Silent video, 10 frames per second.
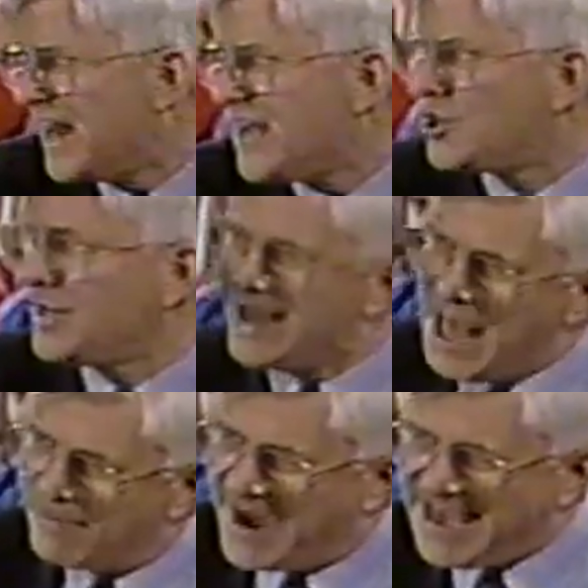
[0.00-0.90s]
nation
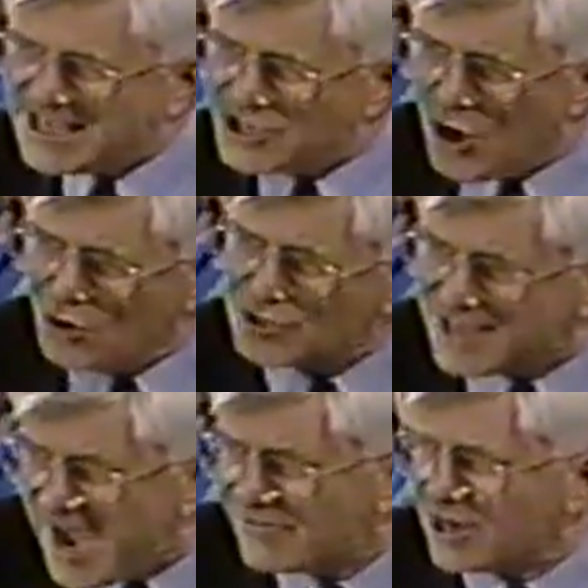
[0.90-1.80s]
by his
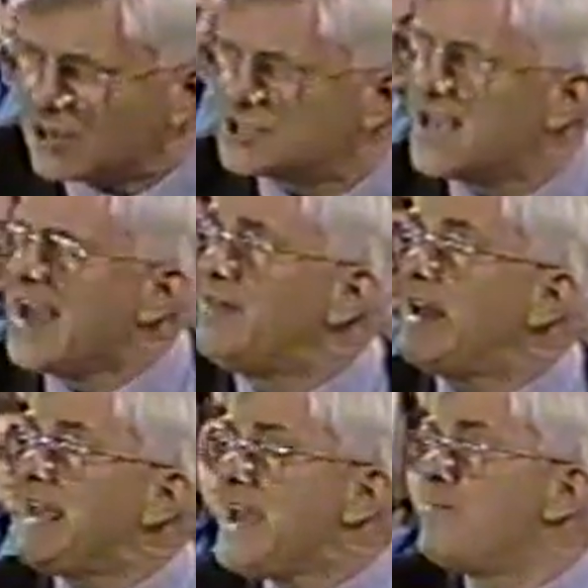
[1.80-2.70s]
own governors.
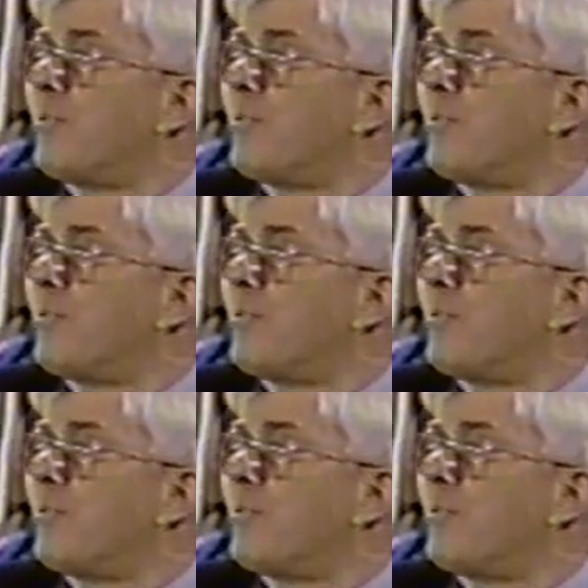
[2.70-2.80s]
That he